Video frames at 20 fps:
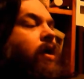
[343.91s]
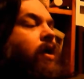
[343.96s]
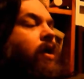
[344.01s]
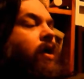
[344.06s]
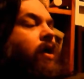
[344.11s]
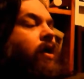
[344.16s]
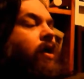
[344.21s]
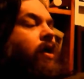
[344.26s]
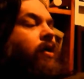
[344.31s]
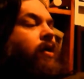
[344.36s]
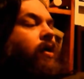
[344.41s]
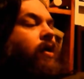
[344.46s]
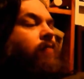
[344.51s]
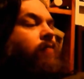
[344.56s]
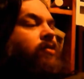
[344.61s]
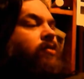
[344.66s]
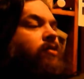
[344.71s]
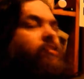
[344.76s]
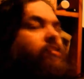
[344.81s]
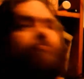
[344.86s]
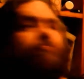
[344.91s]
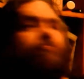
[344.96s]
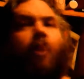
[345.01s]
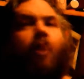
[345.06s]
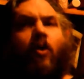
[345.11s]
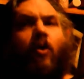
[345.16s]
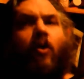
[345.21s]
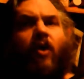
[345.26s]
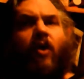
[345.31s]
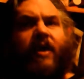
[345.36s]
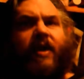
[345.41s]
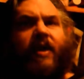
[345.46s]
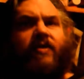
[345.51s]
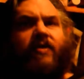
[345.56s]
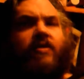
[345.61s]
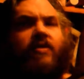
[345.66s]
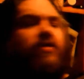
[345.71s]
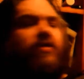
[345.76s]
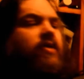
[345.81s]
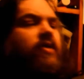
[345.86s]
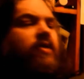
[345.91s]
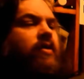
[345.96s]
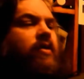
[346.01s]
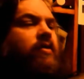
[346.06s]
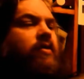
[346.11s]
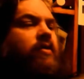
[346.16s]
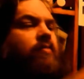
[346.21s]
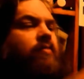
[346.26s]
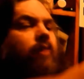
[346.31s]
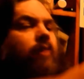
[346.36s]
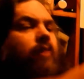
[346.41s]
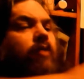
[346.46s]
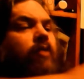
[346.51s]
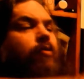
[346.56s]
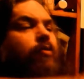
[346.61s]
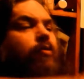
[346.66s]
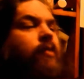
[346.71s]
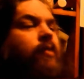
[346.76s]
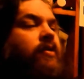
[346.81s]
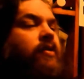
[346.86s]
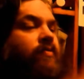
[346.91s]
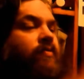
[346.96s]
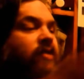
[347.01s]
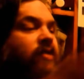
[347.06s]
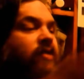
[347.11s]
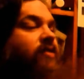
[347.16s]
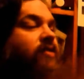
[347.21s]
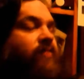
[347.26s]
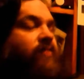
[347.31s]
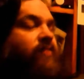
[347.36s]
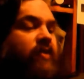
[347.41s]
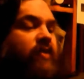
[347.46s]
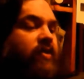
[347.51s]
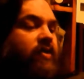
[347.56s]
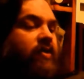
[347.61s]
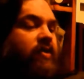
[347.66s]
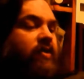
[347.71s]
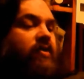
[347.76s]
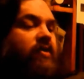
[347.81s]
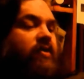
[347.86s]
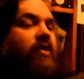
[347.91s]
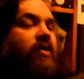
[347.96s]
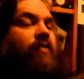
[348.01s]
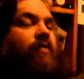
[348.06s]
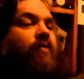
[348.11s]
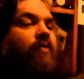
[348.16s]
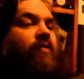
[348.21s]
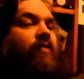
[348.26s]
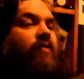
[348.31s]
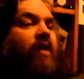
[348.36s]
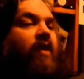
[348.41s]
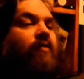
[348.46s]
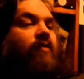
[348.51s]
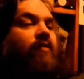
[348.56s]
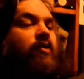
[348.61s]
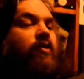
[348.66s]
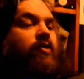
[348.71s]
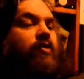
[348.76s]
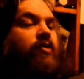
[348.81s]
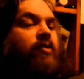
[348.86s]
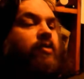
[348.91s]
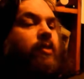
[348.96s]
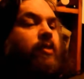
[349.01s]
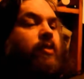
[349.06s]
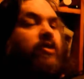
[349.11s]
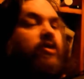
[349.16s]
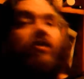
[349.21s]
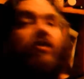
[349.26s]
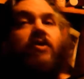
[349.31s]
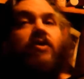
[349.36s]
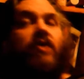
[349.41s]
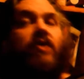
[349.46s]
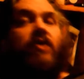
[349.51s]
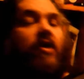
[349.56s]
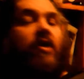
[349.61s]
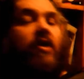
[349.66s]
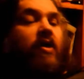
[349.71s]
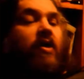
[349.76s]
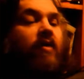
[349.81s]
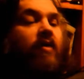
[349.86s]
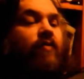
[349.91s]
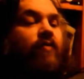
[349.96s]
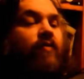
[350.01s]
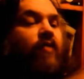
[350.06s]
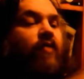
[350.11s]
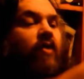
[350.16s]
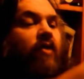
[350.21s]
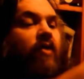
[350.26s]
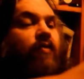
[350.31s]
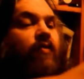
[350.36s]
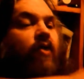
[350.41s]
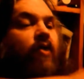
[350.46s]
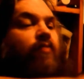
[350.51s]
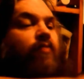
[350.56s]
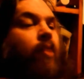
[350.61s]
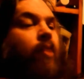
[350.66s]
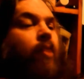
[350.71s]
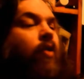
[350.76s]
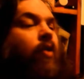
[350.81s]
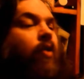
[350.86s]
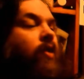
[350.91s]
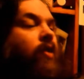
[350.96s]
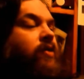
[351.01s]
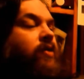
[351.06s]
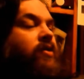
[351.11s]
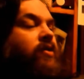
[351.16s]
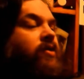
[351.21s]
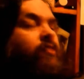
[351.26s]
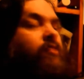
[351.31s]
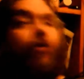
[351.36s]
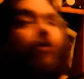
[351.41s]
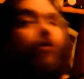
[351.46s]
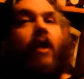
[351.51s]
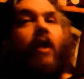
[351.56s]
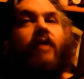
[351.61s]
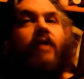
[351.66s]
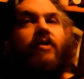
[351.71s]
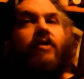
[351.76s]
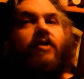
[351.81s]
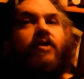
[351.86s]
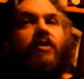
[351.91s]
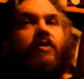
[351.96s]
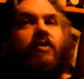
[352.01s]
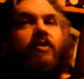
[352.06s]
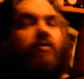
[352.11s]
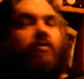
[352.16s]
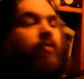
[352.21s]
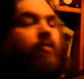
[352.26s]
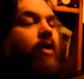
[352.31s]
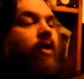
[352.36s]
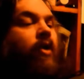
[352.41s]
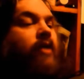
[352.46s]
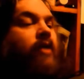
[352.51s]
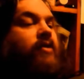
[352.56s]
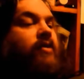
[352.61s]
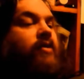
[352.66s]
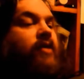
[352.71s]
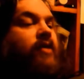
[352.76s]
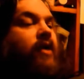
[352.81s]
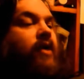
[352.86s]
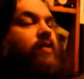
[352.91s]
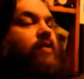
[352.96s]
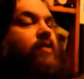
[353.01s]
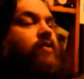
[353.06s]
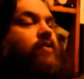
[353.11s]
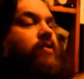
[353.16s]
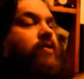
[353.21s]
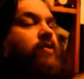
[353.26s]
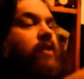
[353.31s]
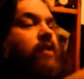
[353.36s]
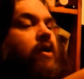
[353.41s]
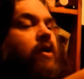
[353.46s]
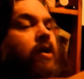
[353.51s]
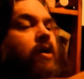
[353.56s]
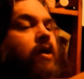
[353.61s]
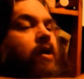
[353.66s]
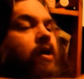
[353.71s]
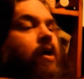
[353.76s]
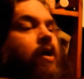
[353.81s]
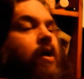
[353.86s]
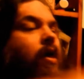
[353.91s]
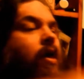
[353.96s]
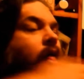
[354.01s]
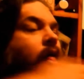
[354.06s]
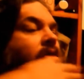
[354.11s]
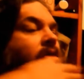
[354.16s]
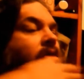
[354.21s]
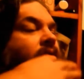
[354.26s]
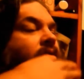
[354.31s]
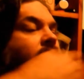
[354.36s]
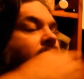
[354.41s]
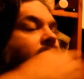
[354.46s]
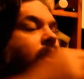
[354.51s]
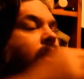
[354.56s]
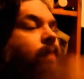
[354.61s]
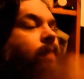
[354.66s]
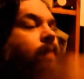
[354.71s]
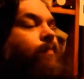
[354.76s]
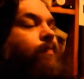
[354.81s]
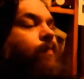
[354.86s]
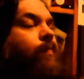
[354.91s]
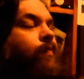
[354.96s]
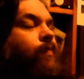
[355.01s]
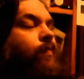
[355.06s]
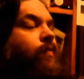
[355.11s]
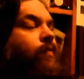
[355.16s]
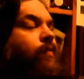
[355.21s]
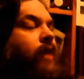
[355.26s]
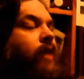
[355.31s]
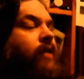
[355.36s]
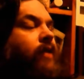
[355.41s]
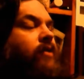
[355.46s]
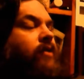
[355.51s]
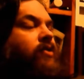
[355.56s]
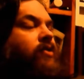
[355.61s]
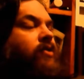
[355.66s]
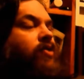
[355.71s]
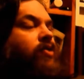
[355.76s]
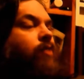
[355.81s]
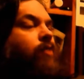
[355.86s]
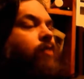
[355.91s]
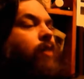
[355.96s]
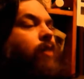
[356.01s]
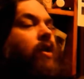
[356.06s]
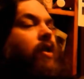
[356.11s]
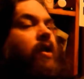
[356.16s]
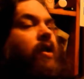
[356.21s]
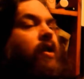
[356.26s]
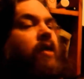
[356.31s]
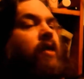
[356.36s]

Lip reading: And just moral lessons, and Wonder Woman, this 75th anniversary special is full of moral lessons, morality tales. And yeah, it does its job well.